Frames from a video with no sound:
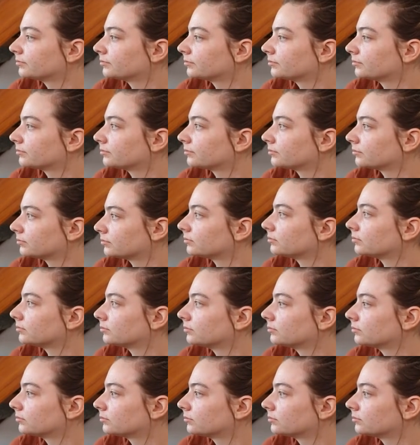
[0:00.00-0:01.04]

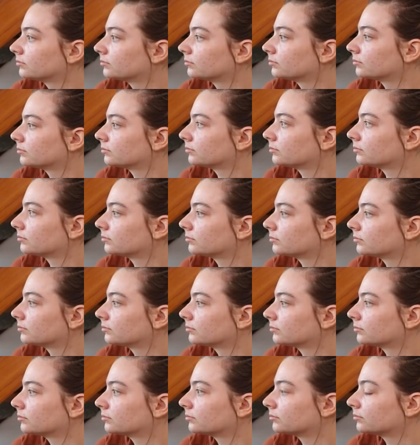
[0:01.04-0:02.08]

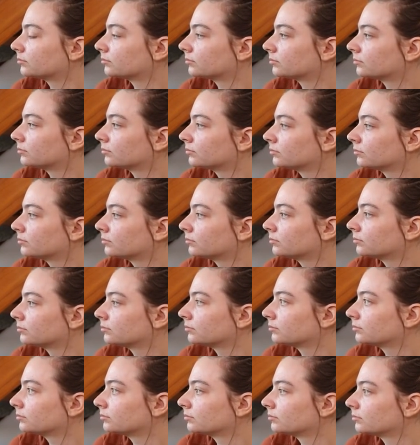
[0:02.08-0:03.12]

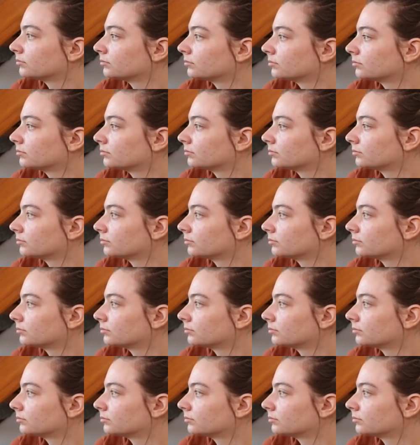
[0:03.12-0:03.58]
This person isn't speaking.